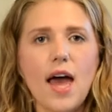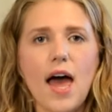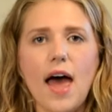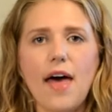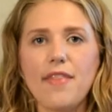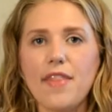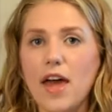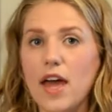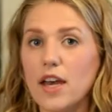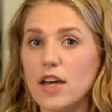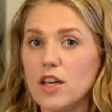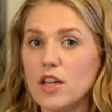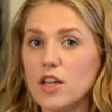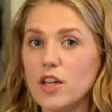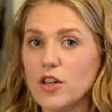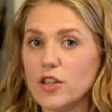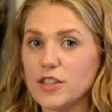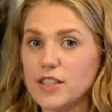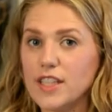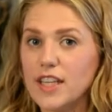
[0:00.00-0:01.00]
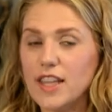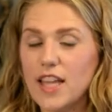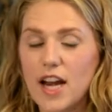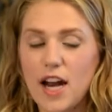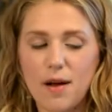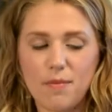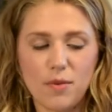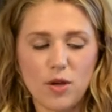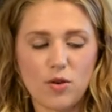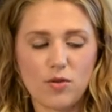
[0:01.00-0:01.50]
And then you'll see that
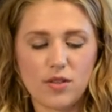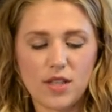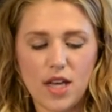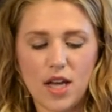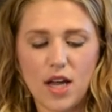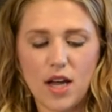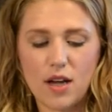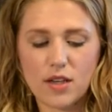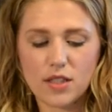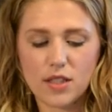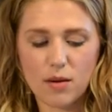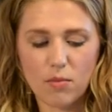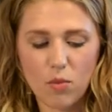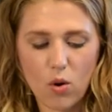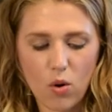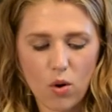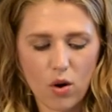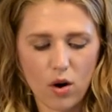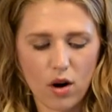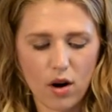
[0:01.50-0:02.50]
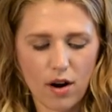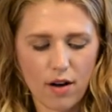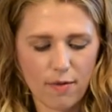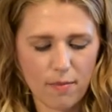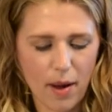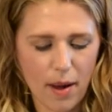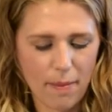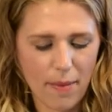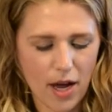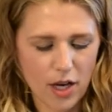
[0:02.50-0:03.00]
I'm using some more of
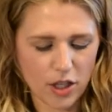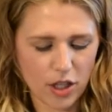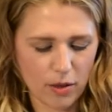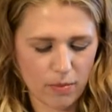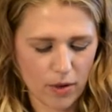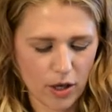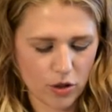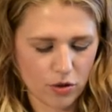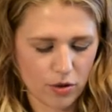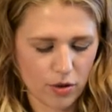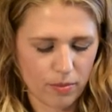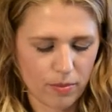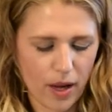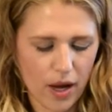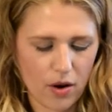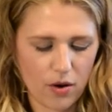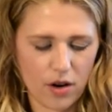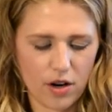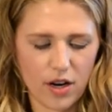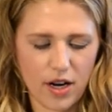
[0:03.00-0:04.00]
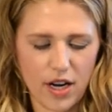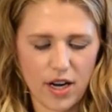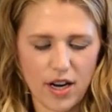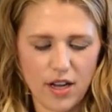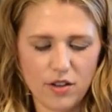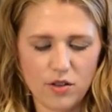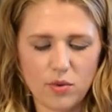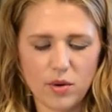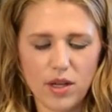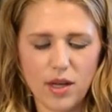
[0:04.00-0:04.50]
my magic mushroom powder. It
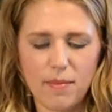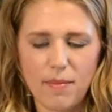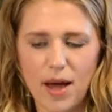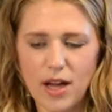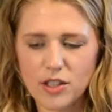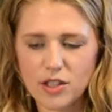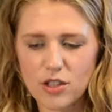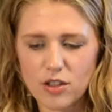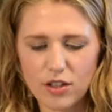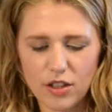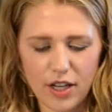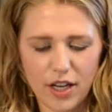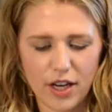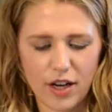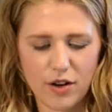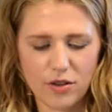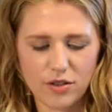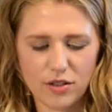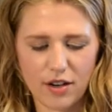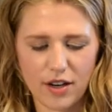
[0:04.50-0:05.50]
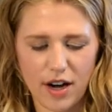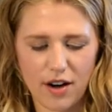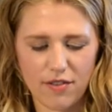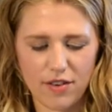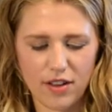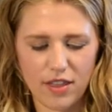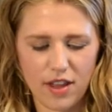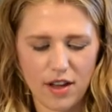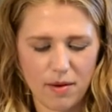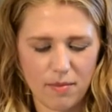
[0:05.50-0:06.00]
is really magical. It goes on
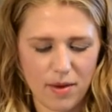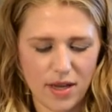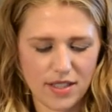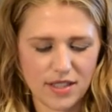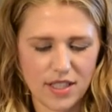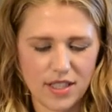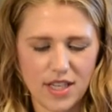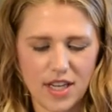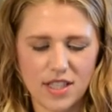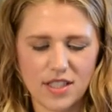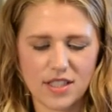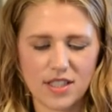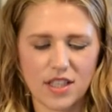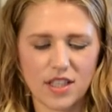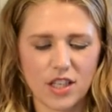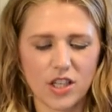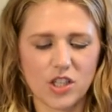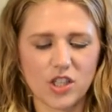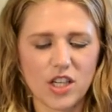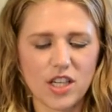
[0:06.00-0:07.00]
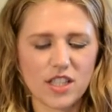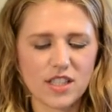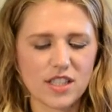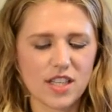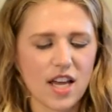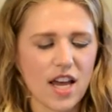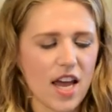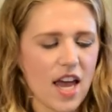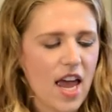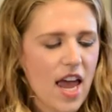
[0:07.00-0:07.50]
everything and makes it taste delicious.
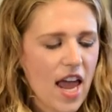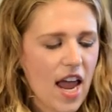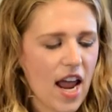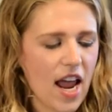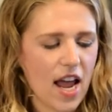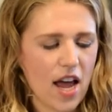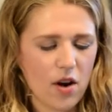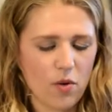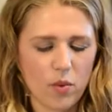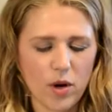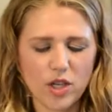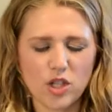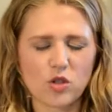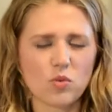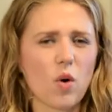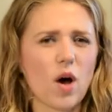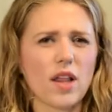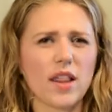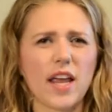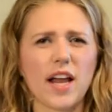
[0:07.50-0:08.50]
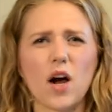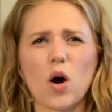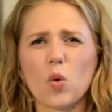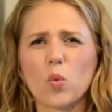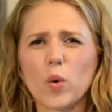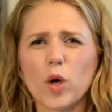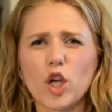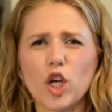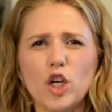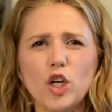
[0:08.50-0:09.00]
And we just want like a
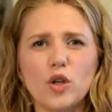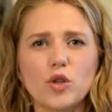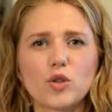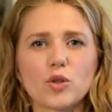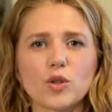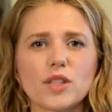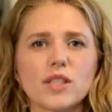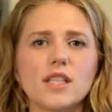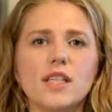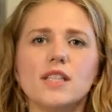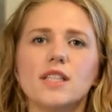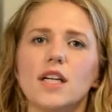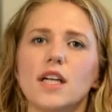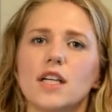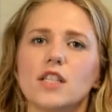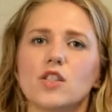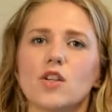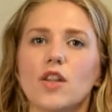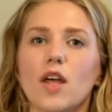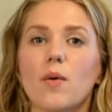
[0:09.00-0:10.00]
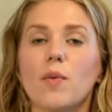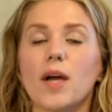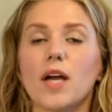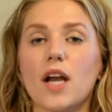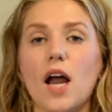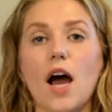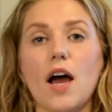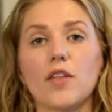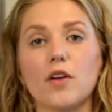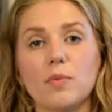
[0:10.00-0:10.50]
really neutral seasoning so that we
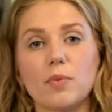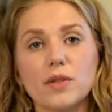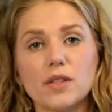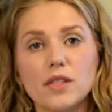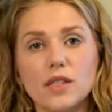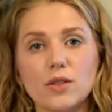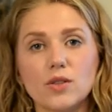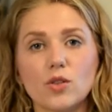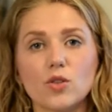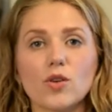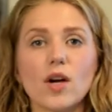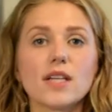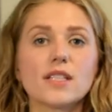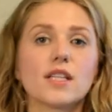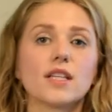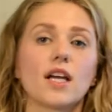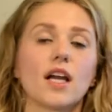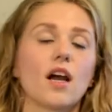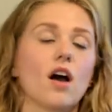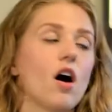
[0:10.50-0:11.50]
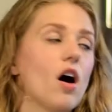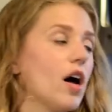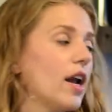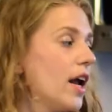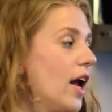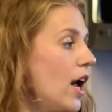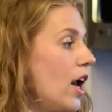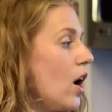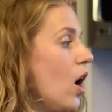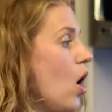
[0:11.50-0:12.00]
can either put Caesar dressing on
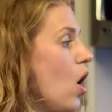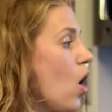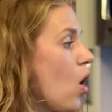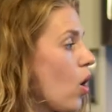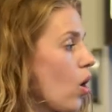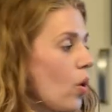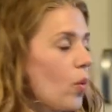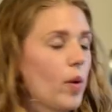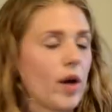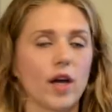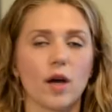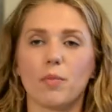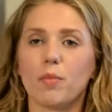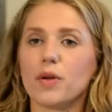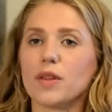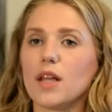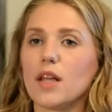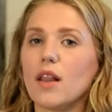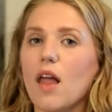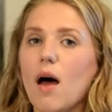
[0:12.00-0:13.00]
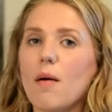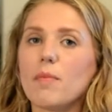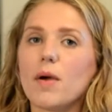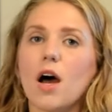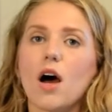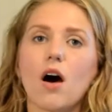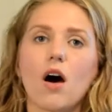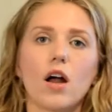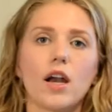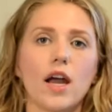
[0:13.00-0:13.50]
it, or we can put the labna
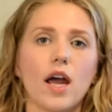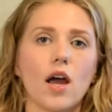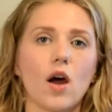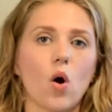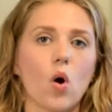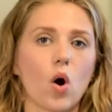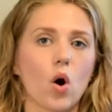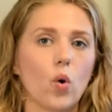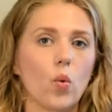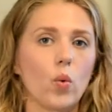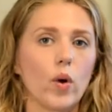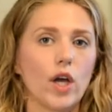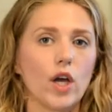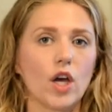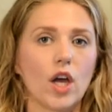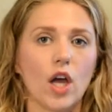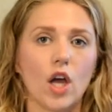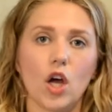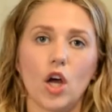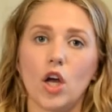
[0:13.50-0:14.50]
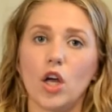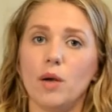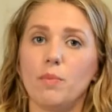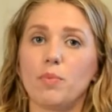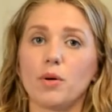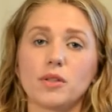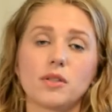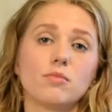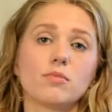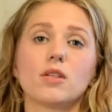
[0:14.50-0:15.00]
on it, or we could
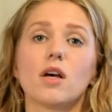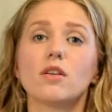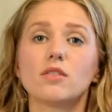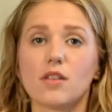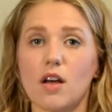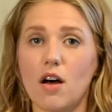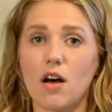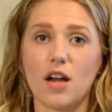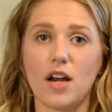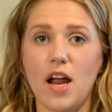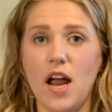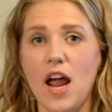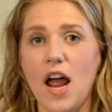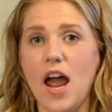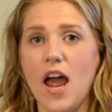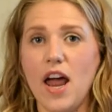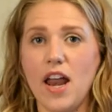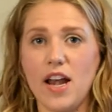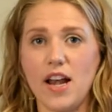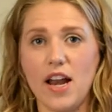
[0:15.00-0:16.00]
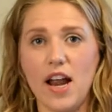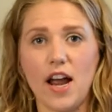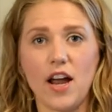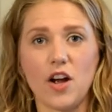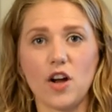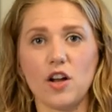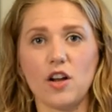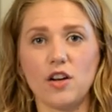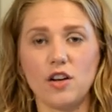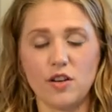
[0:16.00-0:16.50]
put some salsa on it, and it
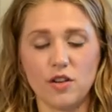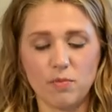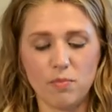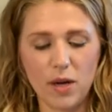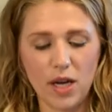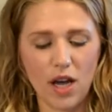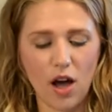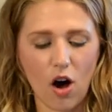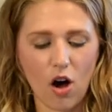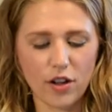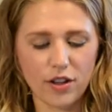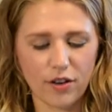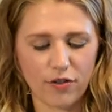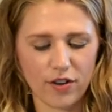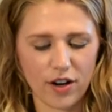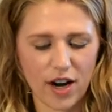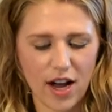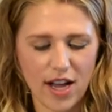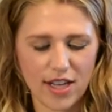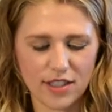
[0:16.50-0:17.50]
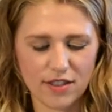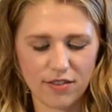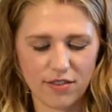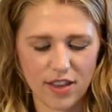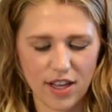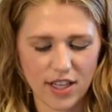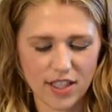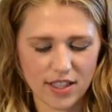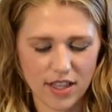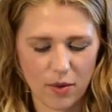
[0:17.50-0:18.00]
could be all different kinds of
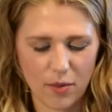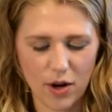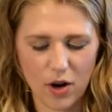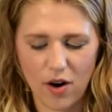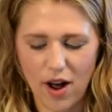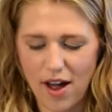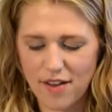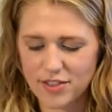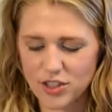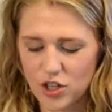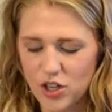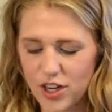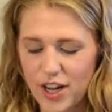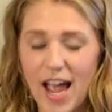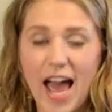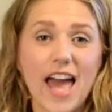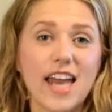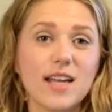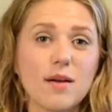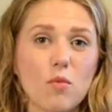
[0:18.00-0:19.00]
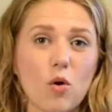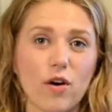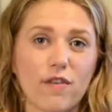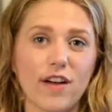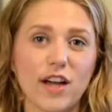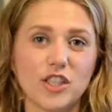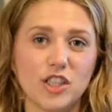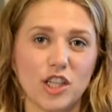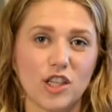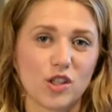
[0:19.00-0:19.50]
things, and we don't have to cook any more
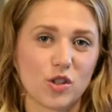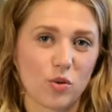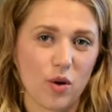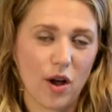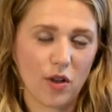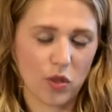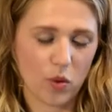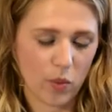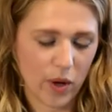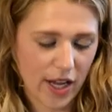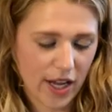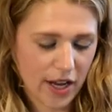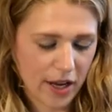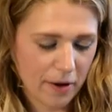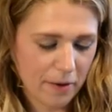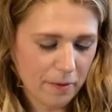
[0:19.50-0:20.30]
veggies throughout the week.